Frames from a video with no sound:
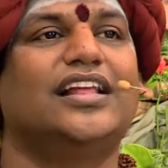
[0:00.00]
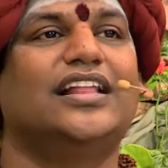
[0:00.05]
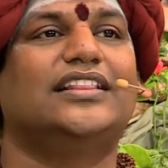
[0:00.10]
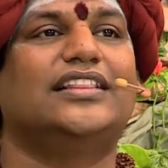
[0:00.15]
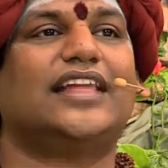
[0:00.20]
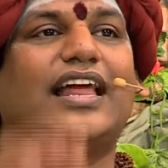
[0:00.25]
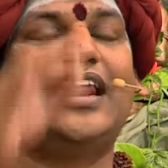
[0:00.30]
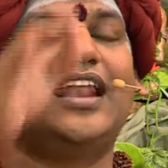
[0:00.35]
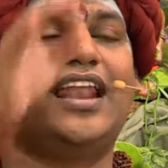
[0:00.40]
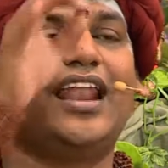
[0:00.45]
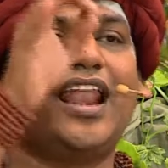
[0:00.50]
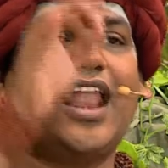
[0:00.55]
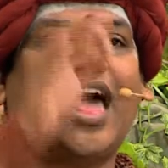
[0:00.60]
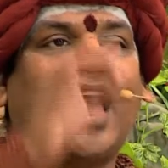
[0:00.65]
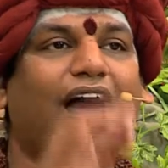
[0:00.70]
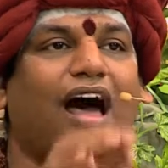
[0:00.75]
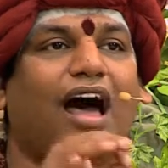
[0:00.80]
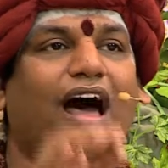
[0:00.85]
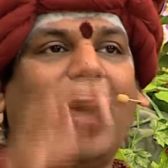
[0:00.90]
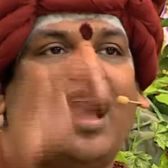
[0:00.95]
The
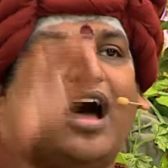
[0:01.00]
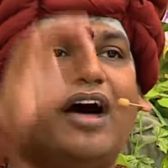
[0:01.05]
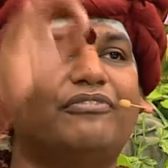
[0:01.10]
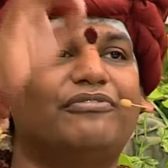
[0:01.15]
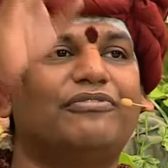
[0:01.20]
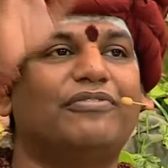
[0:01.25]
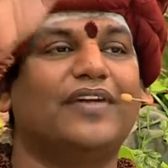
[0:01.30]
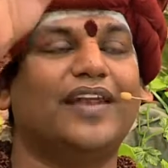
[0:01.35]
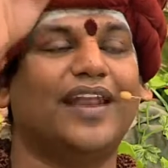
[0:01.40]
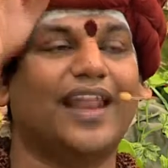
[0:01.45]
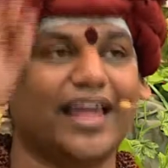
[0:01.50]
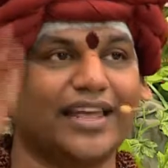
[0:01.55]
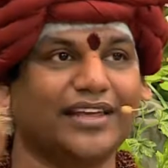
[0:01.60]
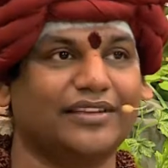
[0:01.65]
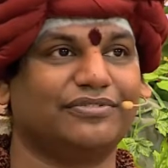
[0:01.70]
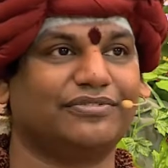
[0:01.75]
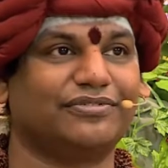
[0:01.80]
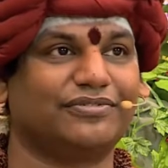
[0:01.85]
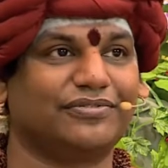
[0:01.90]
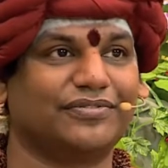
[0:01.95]
law of
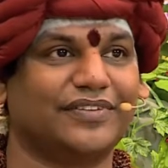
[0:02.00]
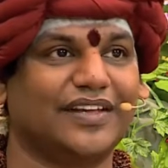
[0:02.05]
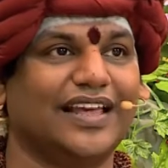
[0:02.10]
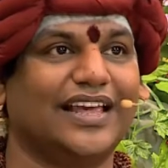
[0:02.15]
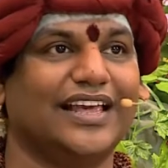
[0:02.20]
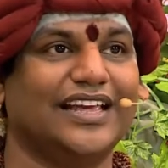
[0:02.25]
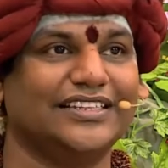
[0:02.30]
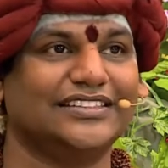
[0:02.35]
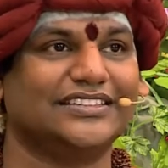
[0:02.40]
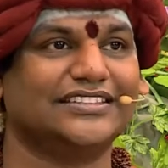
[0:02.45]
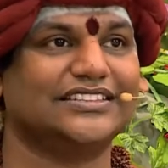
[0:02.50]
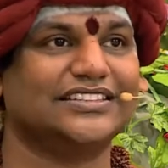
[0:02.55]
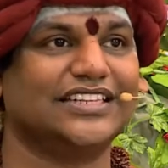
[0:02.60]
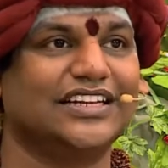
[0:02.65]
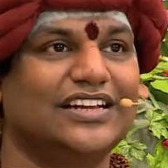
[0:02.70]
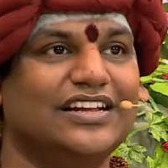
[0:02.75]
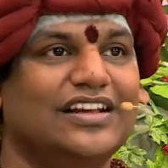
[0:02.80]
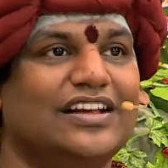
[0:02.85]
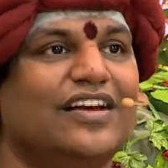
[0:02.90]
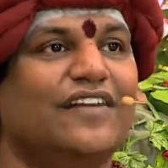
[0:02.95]
life is
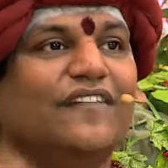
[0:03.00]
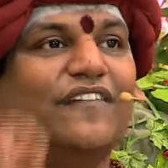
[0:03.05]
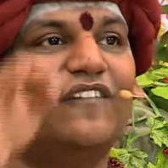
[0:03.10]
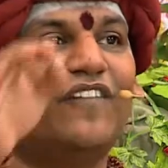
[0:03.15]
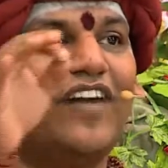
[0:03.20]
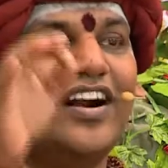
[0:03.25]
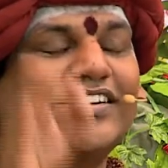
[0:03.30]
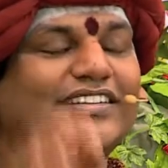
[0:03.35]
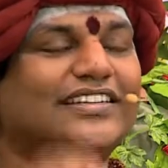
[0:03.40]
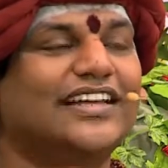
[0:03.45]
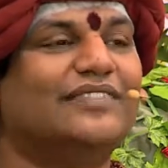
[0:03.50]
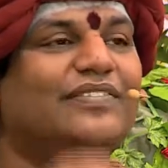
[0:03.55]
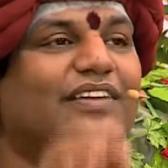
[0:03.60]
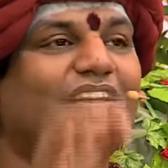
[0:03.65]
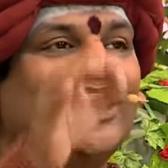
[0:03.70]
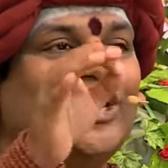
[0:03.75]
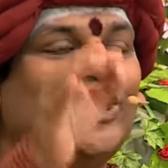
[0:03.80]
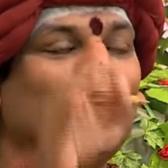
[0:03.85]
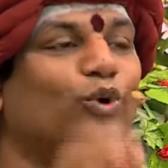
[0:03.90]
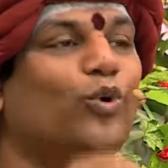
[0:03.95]
whatever
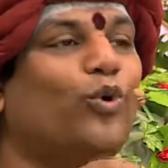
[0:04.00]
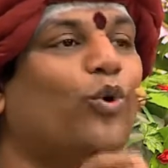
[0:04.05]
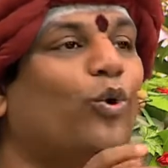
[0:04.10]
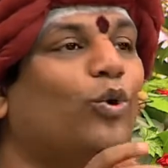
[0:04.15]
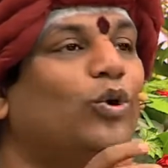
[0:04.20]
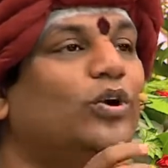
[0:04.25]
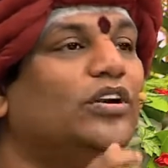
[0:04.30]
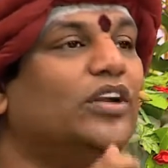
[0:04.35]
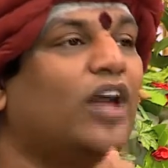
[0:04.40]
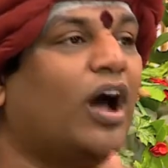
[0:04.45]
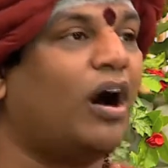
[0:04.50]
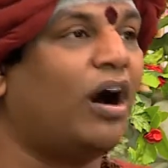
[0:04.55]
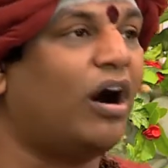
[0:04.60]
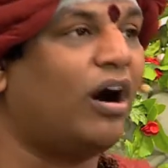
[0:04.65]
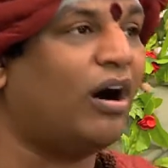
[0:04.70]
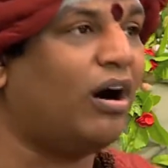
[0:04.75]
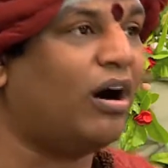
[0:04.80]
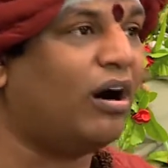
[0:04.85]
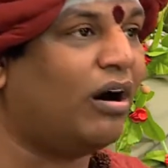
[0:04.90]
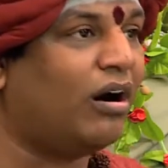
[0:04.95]
you hold
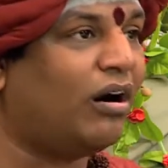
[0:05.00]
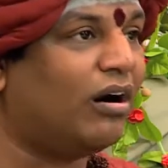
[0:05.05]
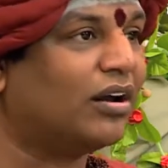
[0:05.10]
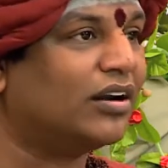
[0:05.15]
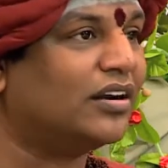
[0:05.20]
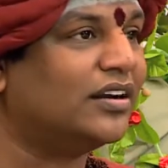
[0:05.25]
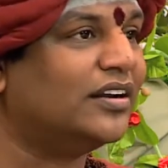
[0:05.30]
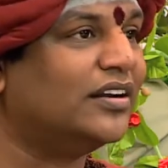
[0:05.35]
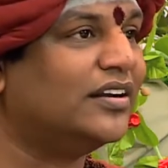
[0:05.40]
on